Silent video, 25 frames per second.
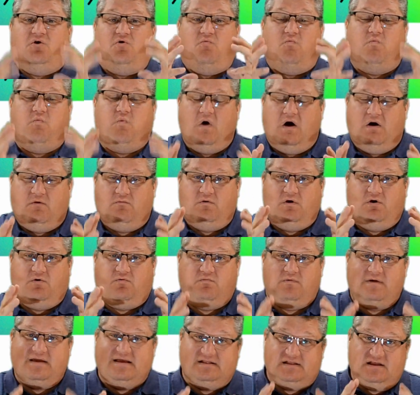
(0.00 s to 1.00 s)
What we're
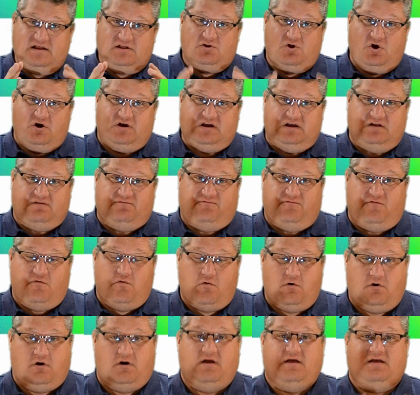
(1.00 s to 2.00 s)
really looking
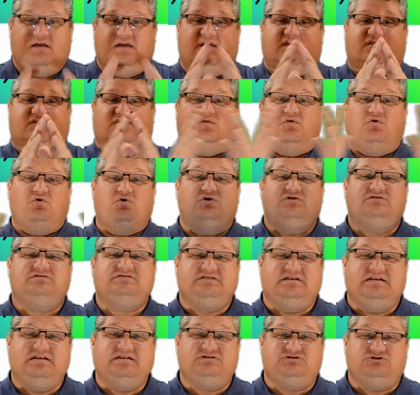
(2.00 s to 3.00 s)
for is good
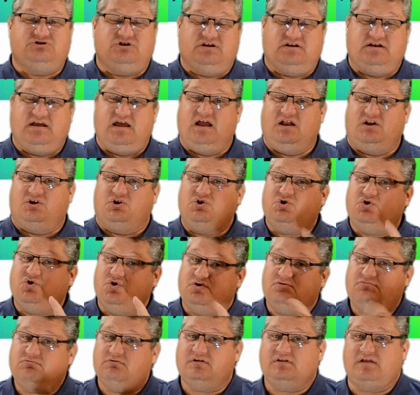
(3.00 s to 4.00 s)
teaching and
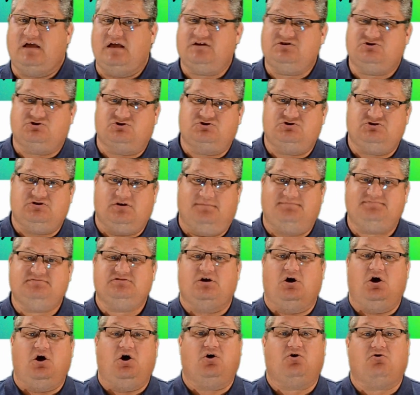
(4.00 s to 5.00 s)
good relationships
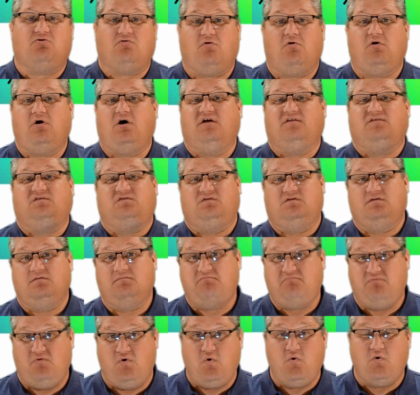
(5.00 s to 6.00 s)
across the
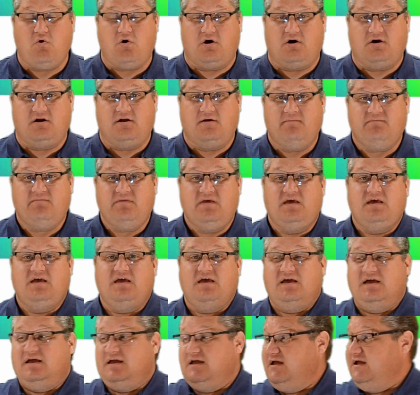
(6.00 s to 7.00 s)
board.
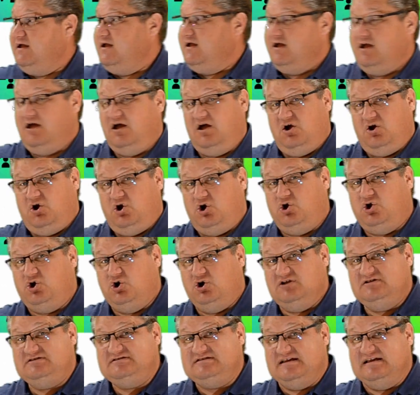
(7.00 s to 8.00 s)

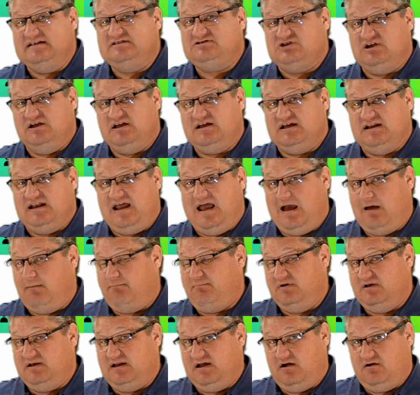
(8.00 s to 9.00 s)
Good teaching can
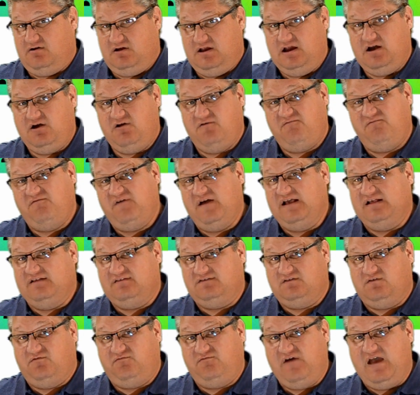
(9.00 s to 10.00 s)
happen down here face
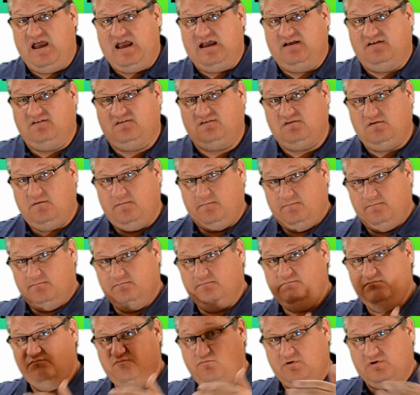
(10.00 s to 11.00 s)
to face
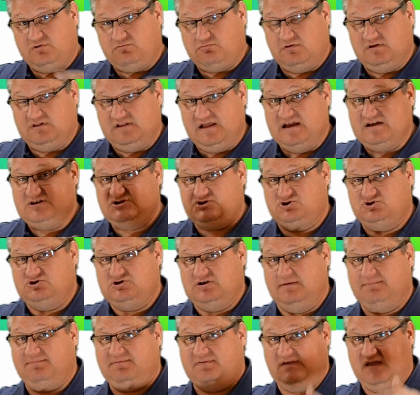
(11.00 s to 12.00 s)
with
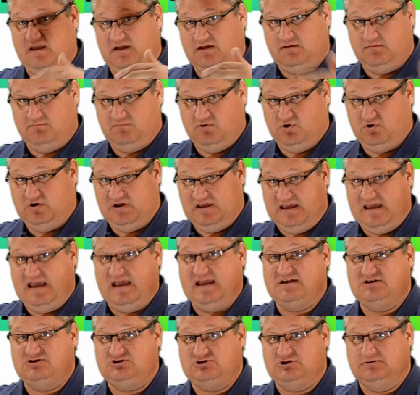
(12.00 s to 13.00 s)
relationships and
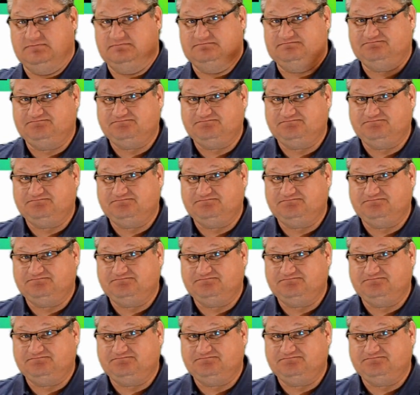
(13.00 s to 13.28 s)
communication.